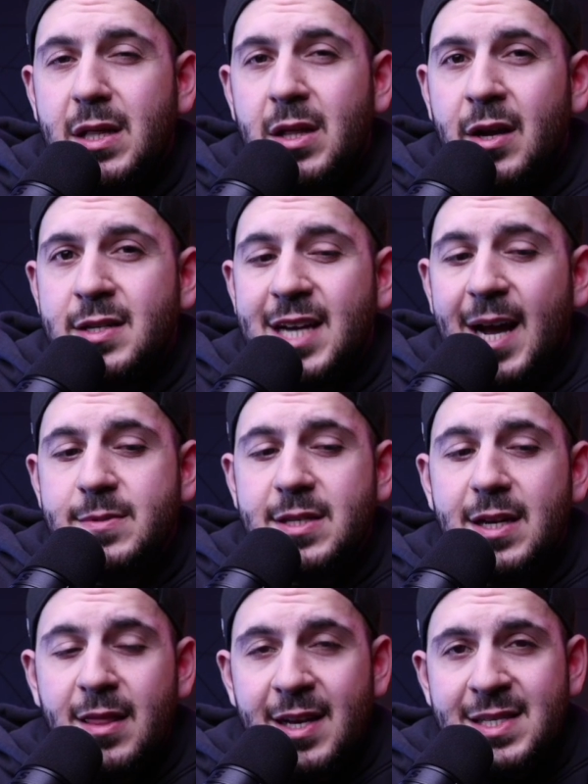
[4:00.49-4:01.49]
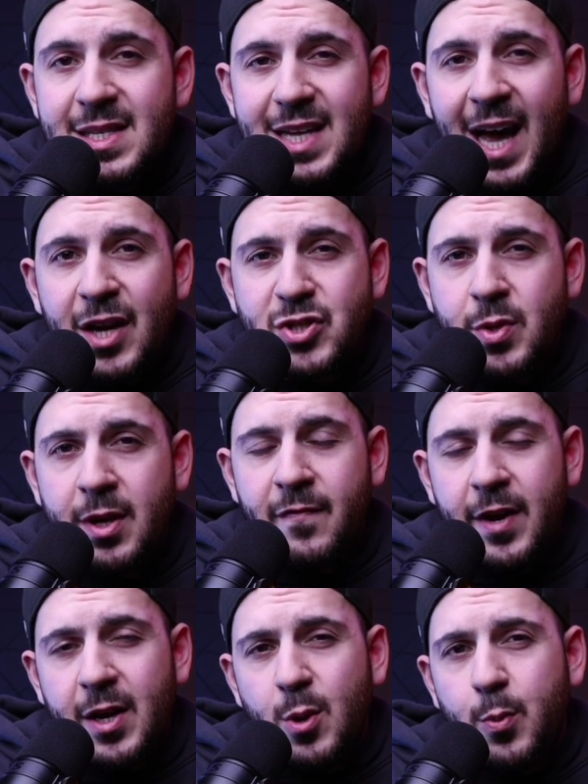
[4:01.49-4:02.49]
A lot of times this is actually
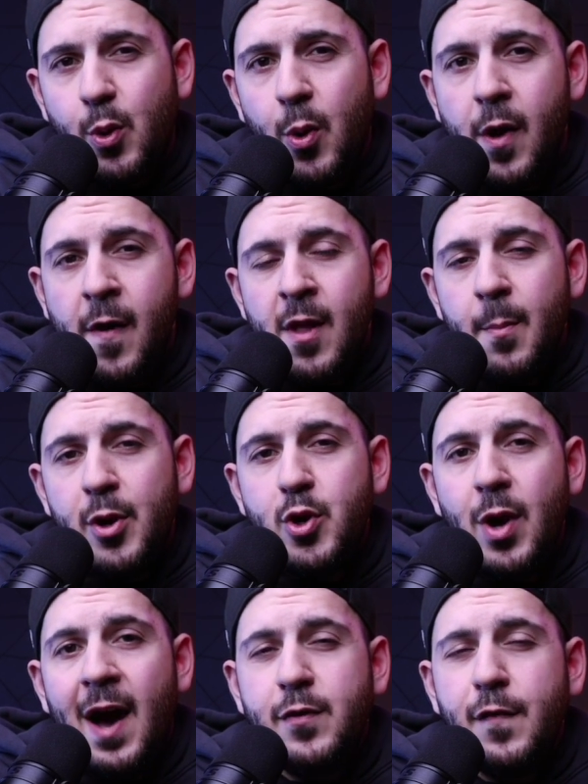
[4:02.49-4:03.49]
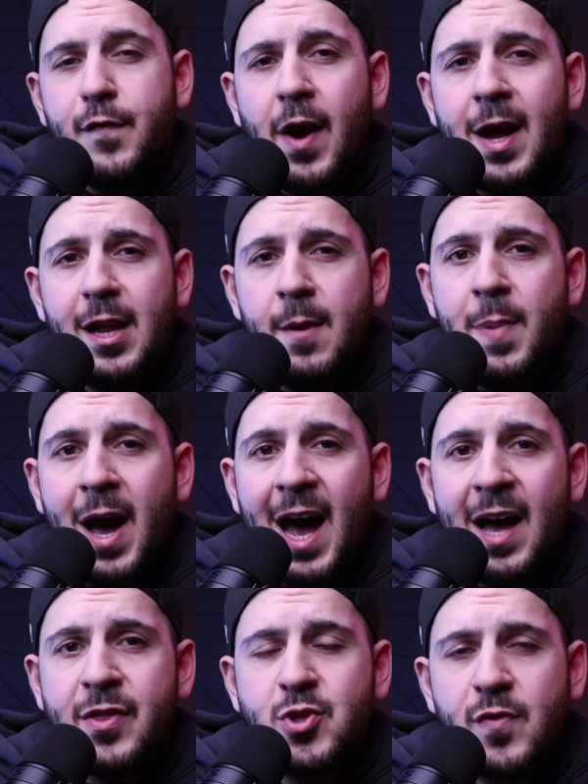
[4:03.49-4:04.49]
available, but you have to find a
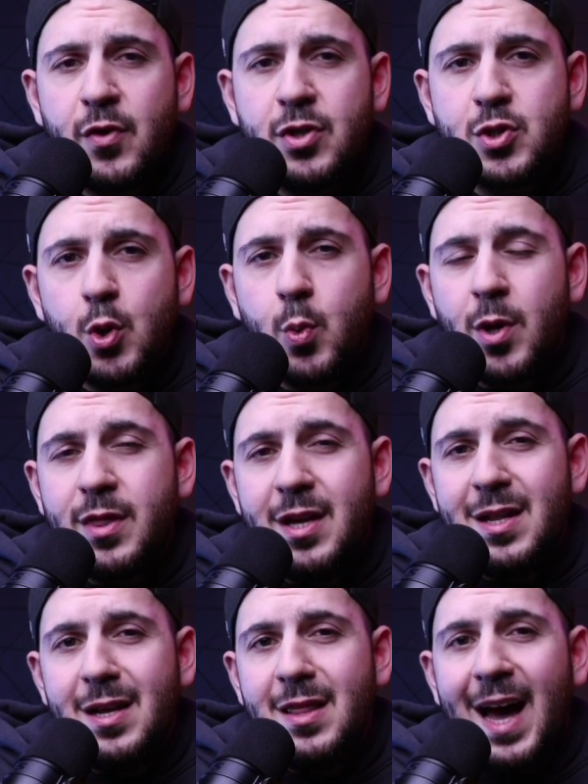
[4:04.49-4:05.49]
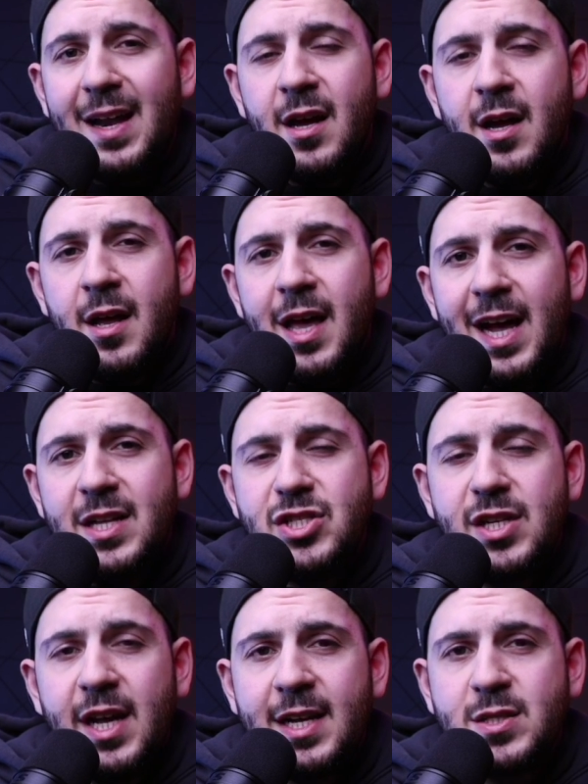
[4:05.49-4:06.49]
path traversal within that
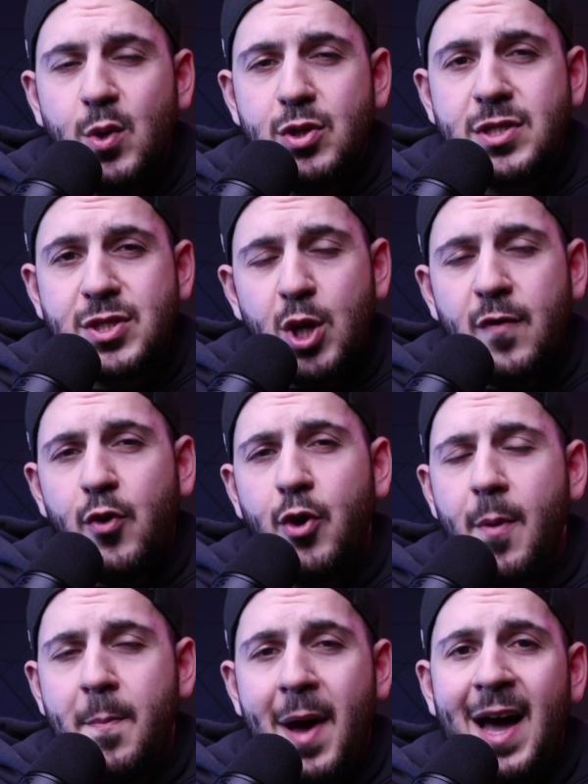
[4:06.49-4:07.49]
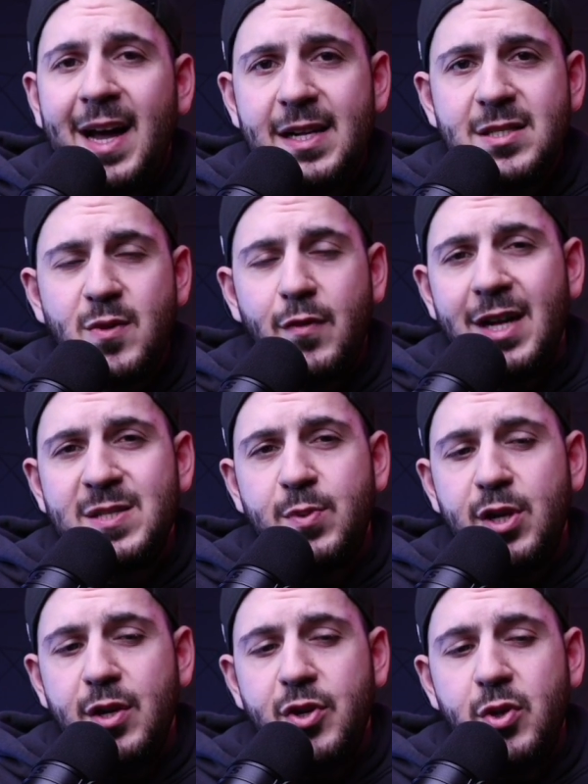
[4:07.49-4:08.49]
Nginx or server or backend server that's
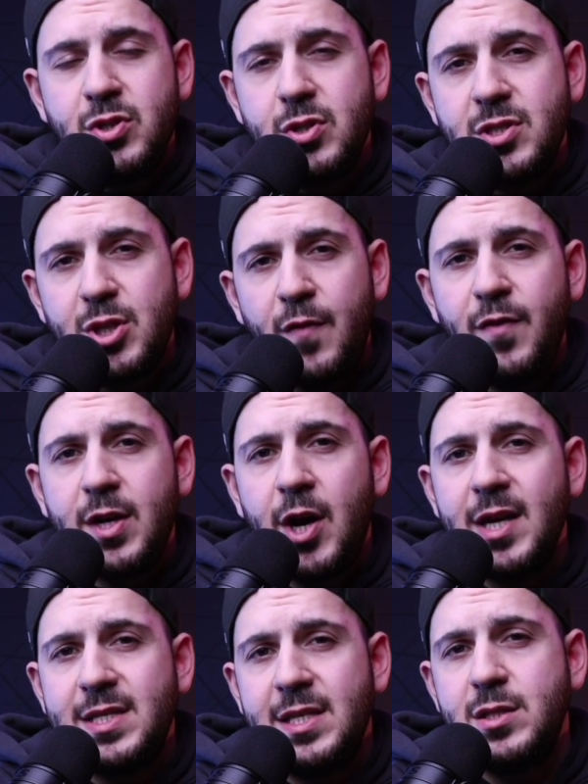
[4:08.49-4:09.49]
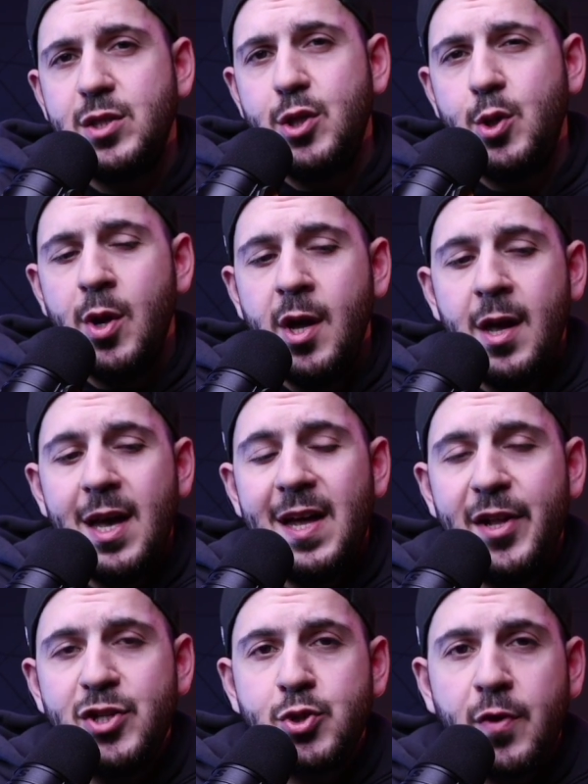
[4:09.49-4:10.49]
being used to serve the content to you,
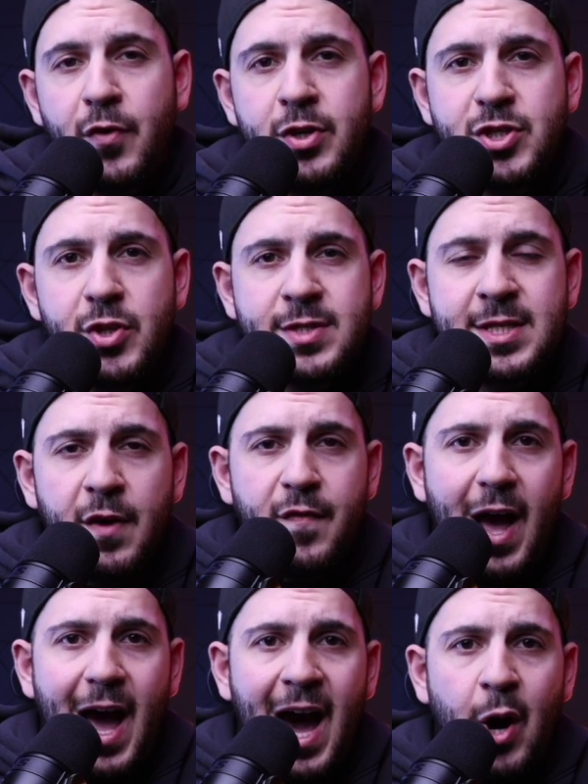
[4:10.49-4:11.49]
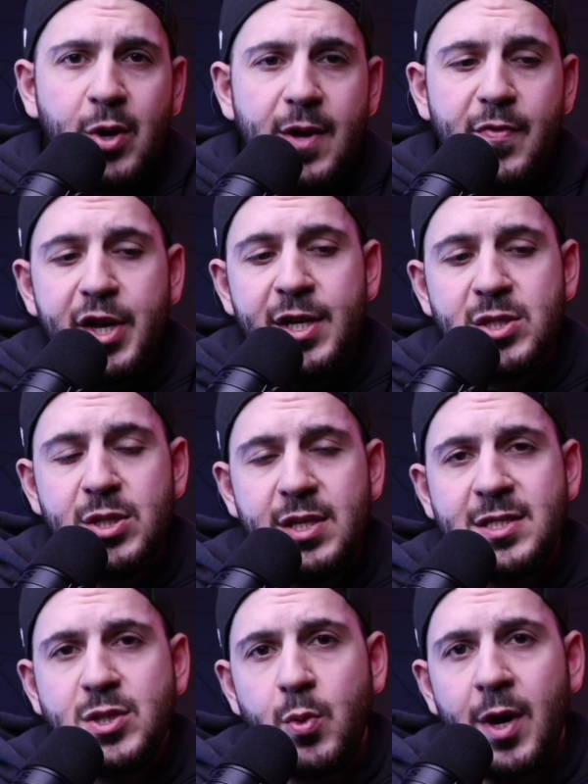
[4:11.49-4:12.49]
and then traverse yourself out into
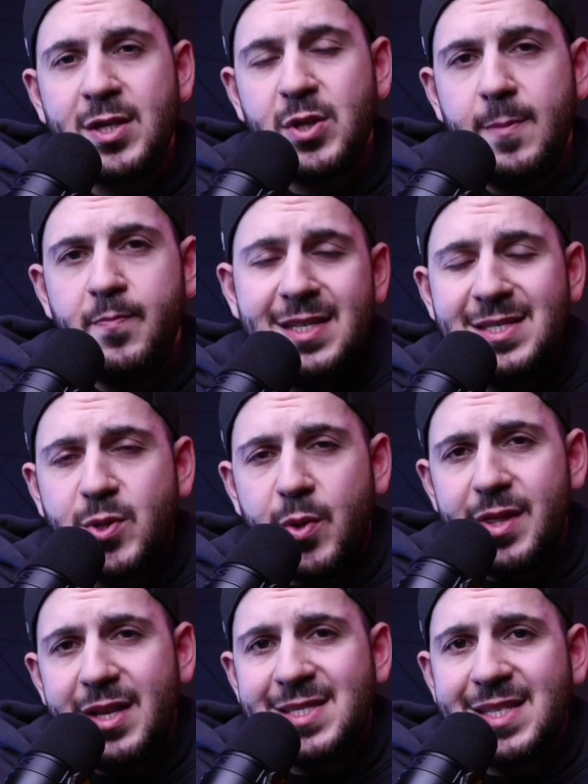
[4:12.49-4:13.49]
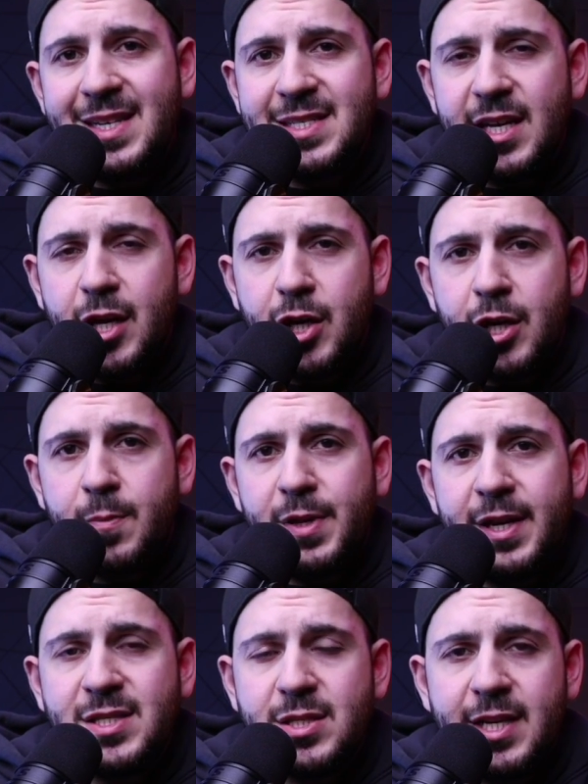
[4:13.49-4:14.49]
this directory. And so in this case, a good
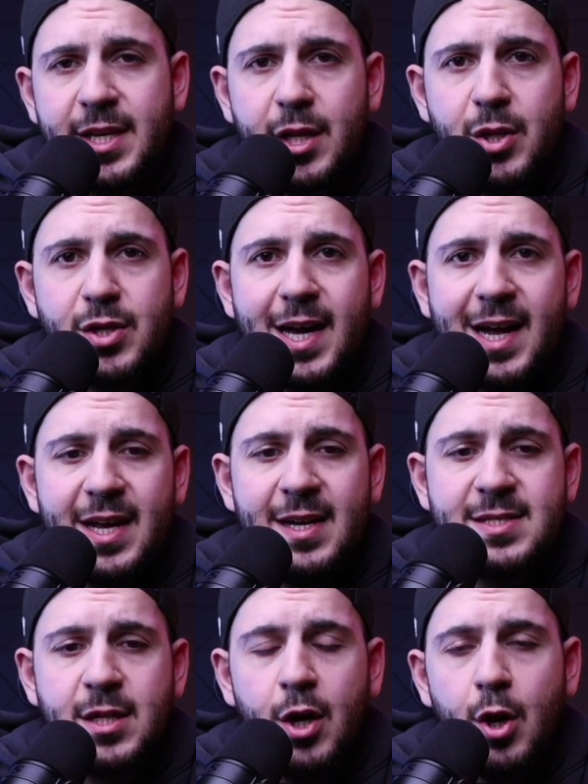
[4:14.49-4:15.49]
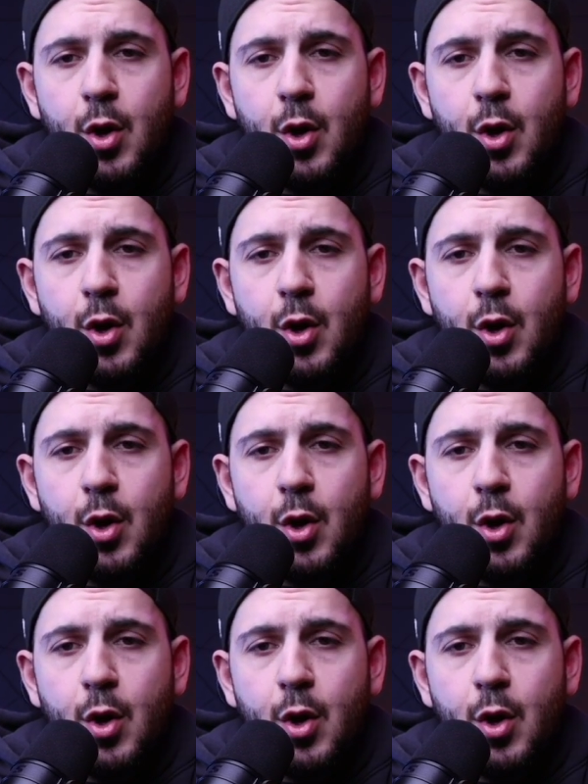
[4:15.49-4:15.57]
place to take a look at is